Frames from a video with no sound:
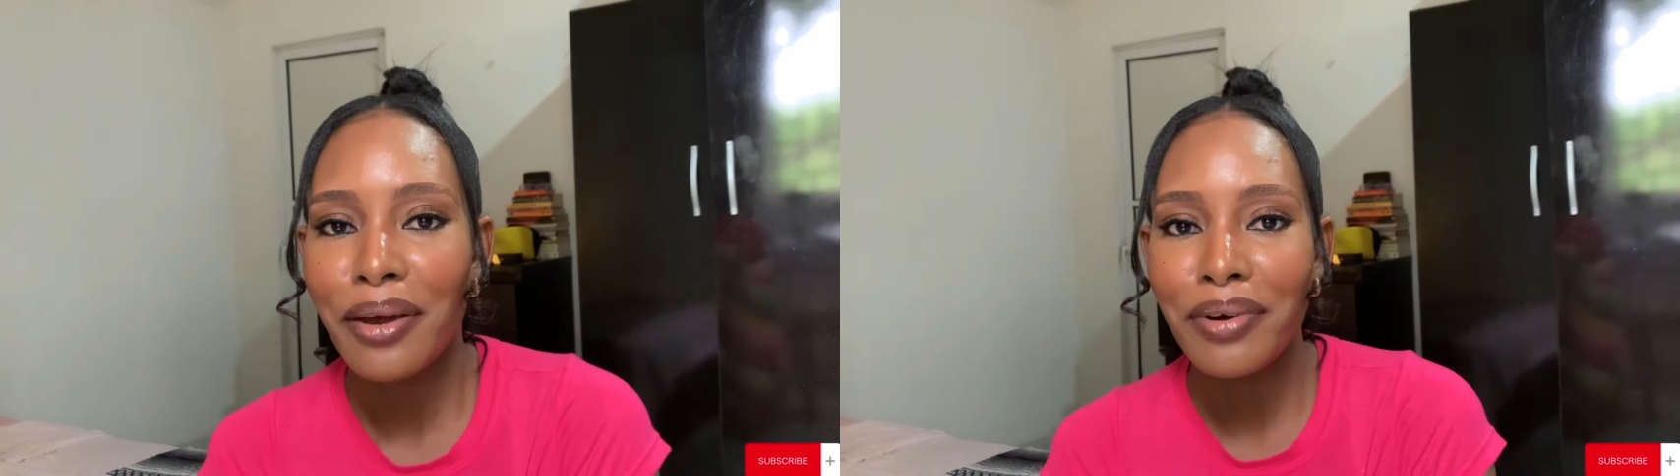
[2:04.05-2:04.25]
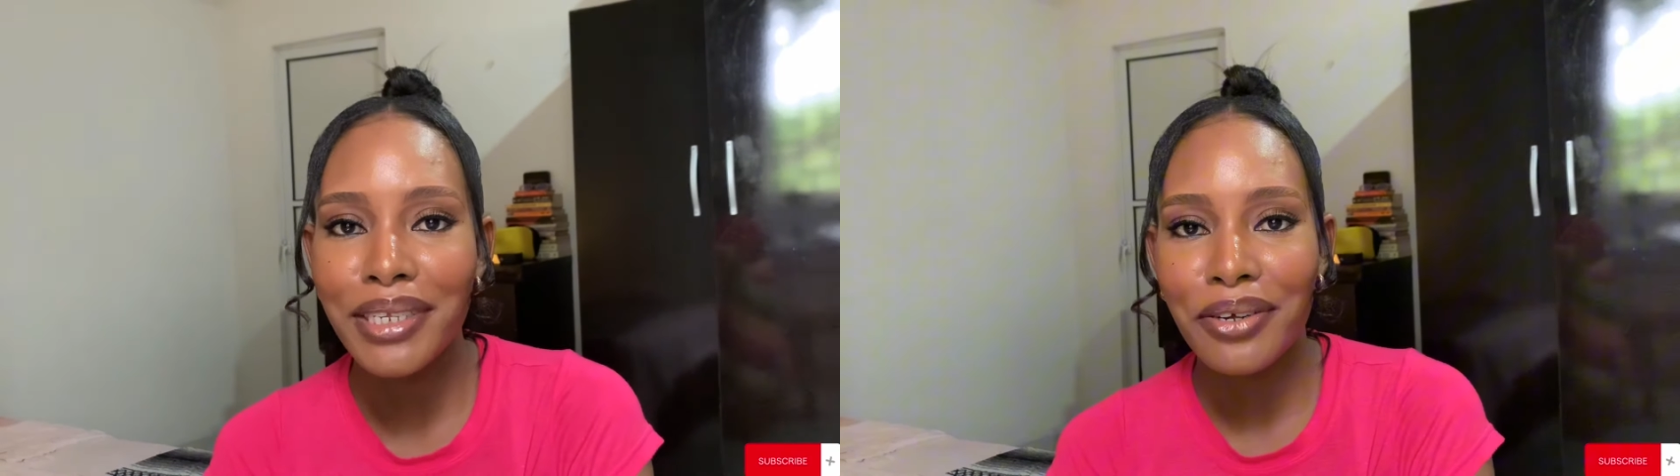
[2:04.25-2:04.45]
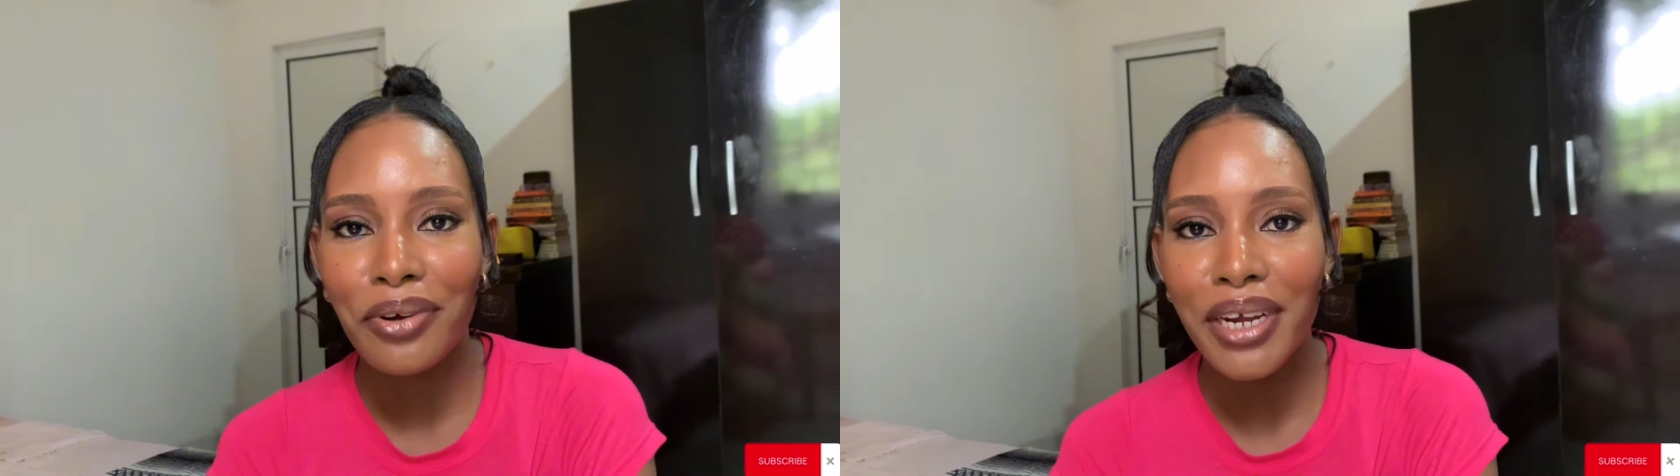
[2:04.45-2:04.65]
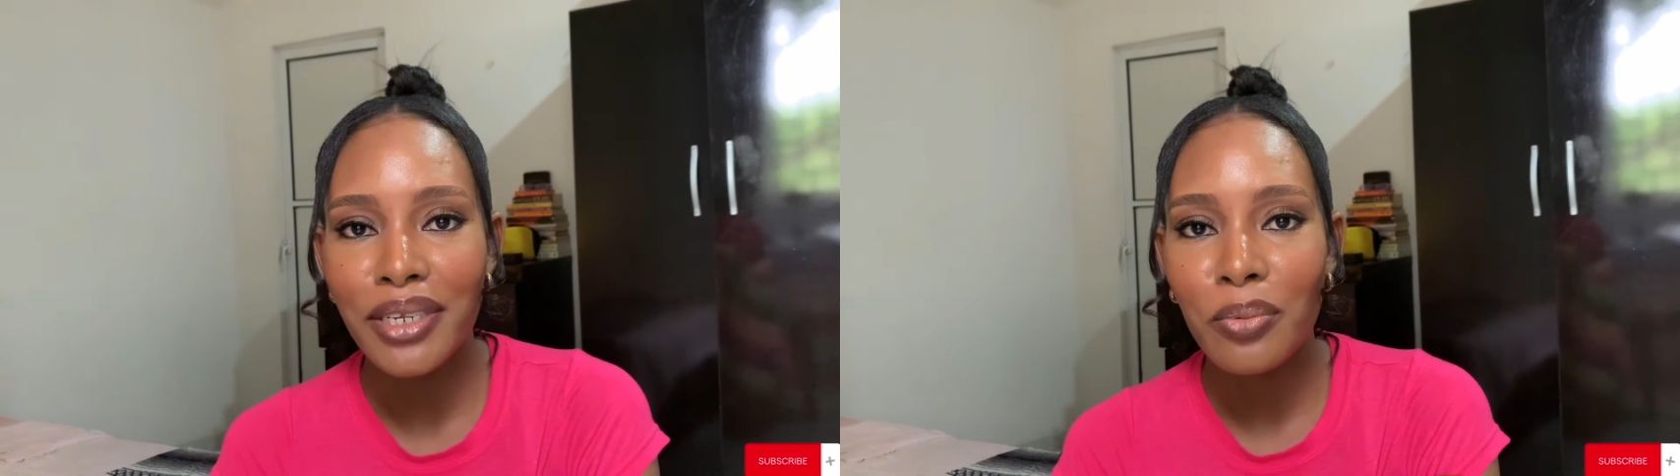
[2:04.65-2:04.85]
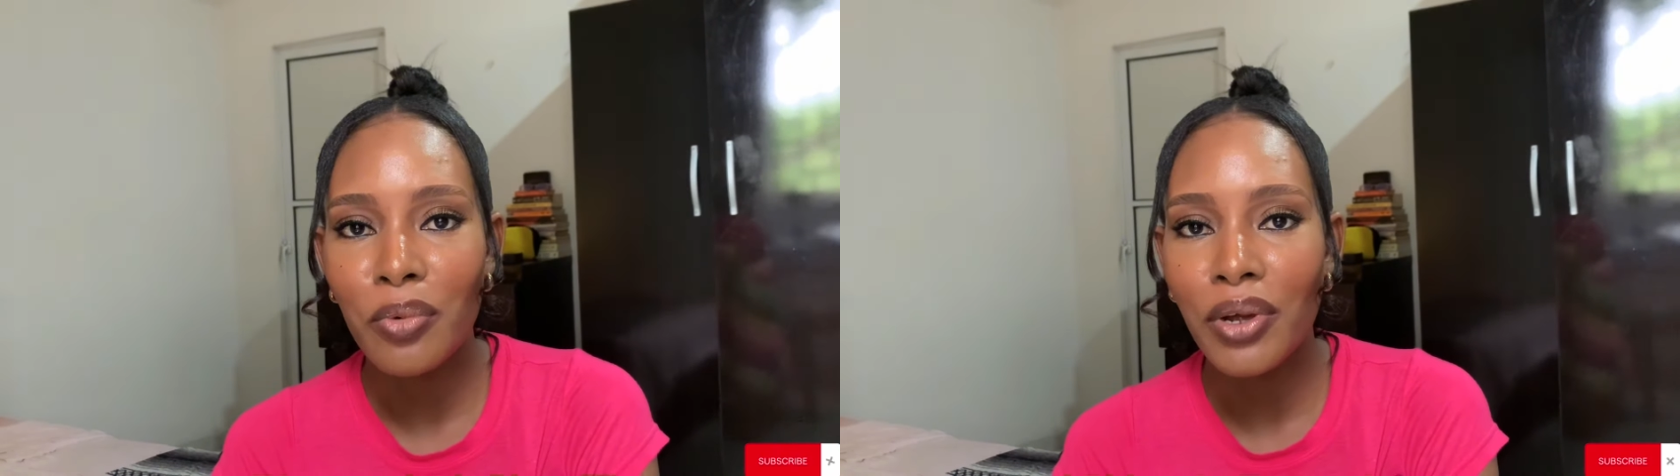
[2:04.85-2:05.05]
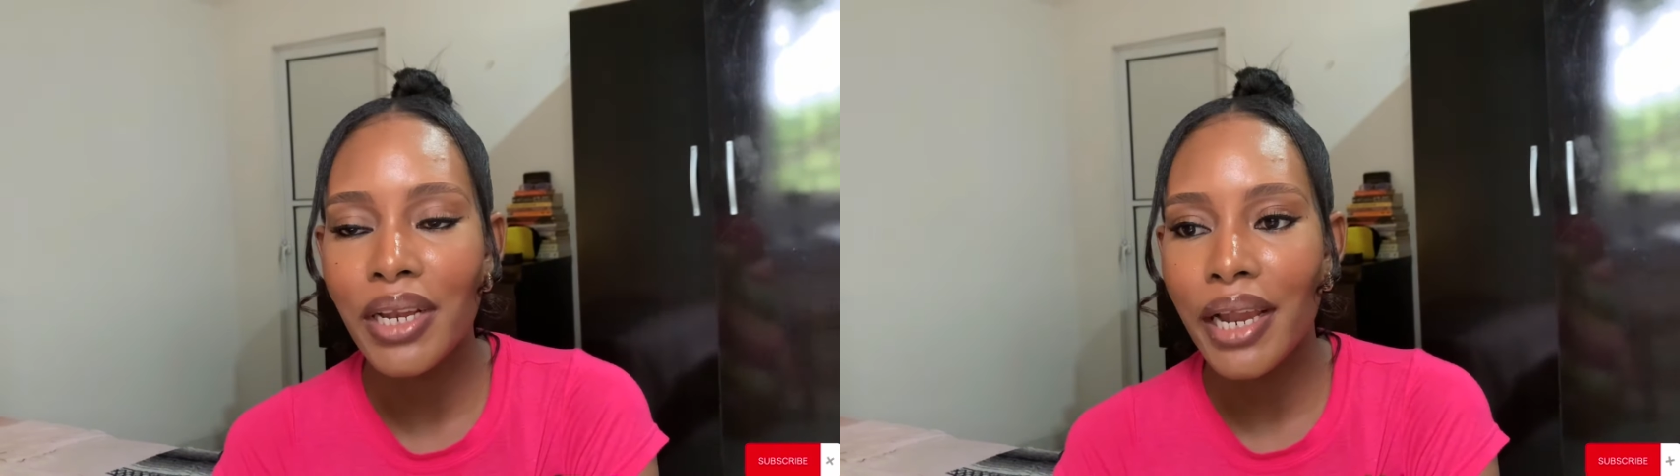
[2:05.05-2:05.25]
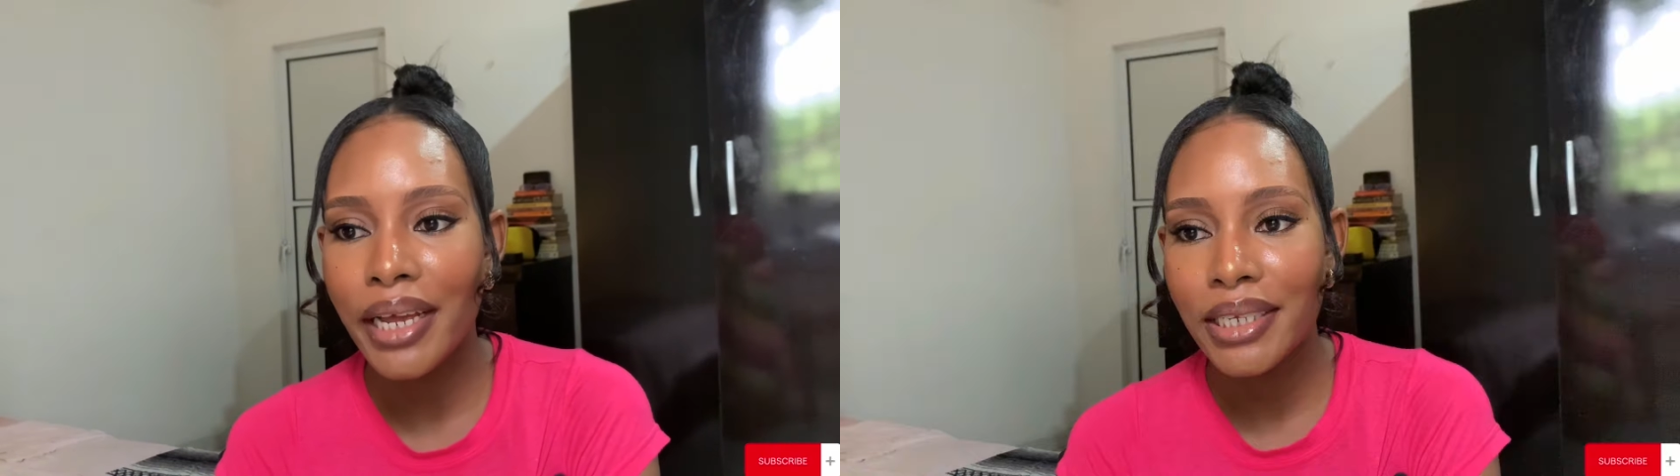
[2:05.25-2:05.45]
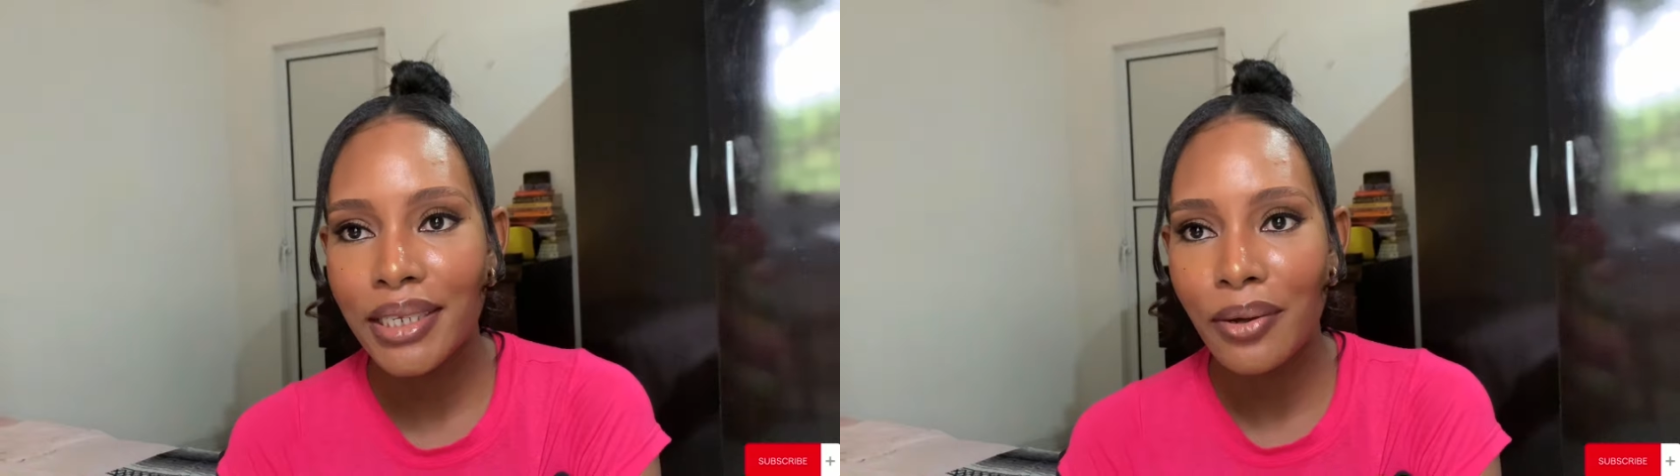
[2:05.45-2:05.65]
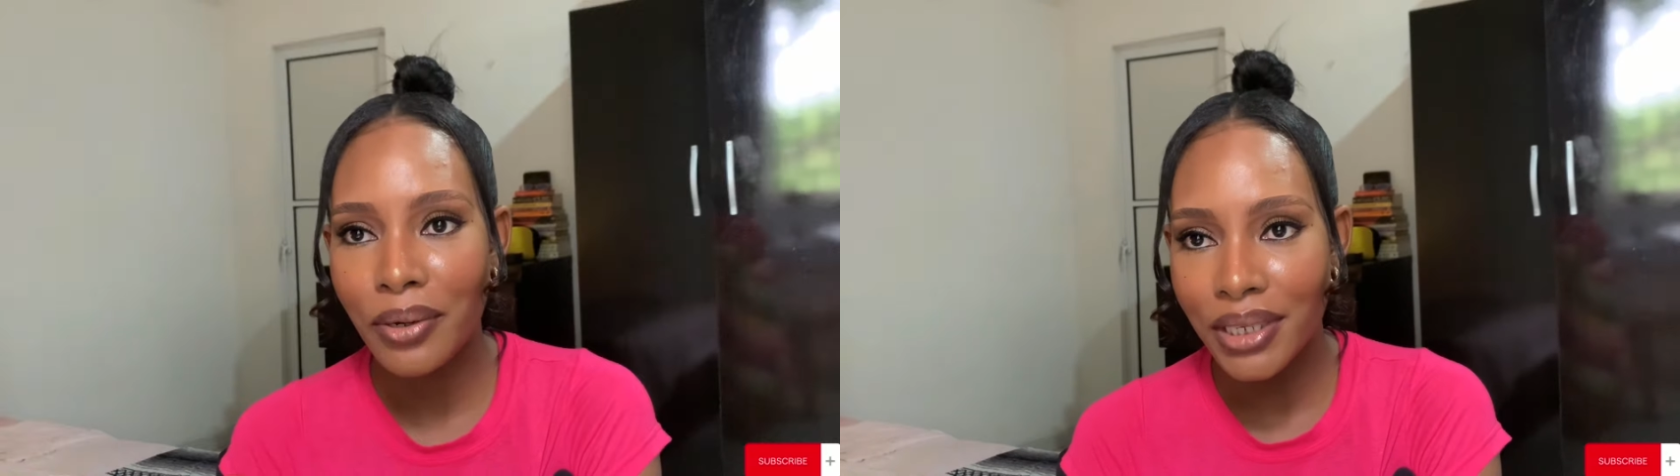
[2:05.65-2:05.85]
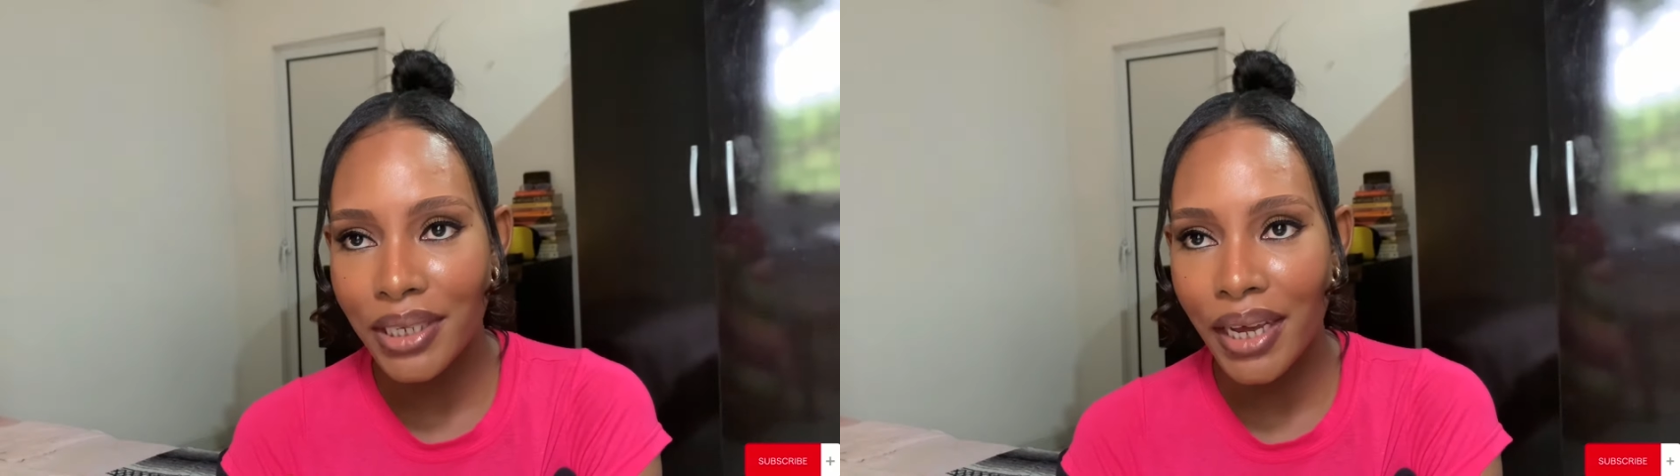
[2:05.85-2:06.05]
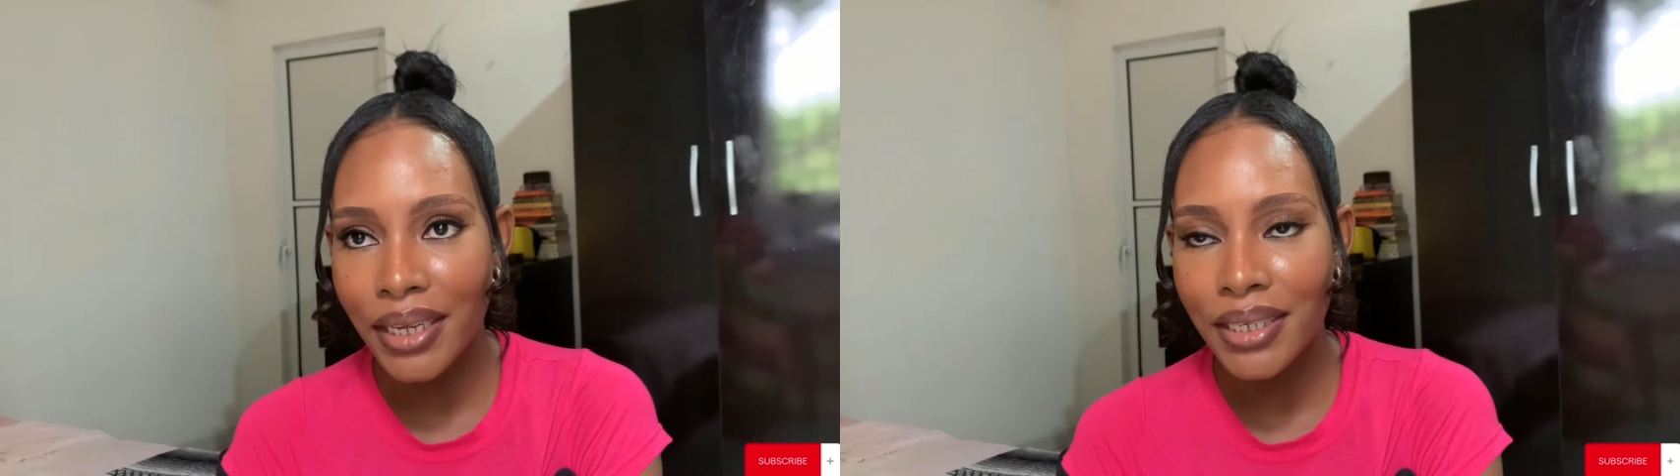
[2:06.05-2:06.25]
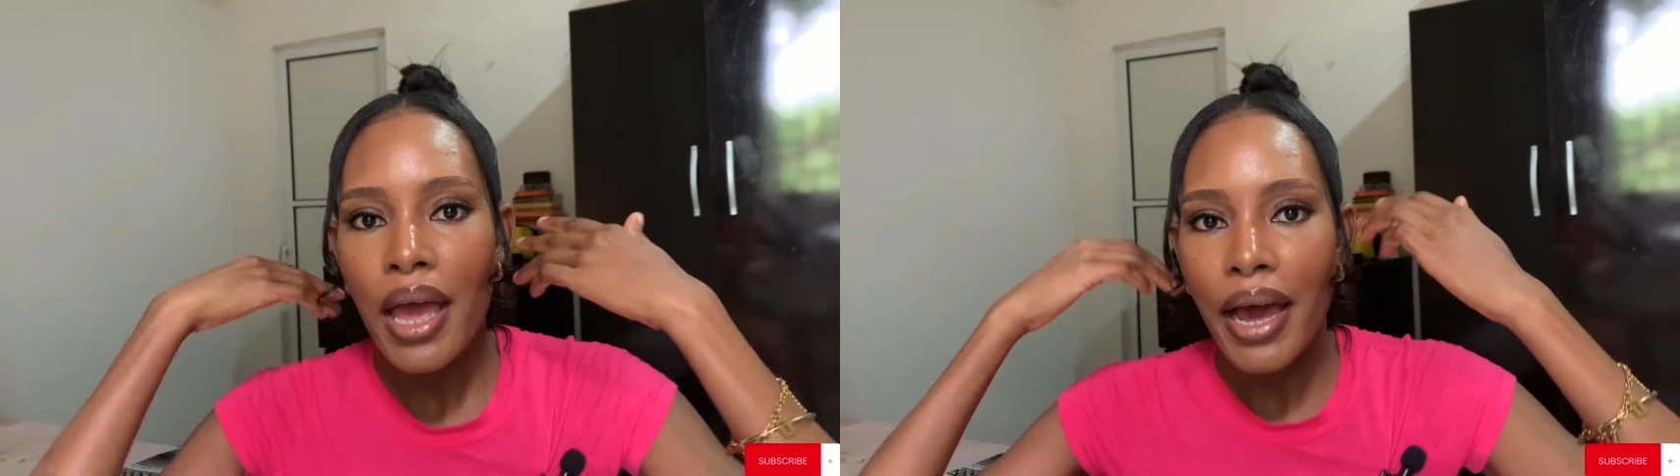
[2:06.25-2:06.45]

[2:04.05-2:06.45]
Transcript: want to create one last content.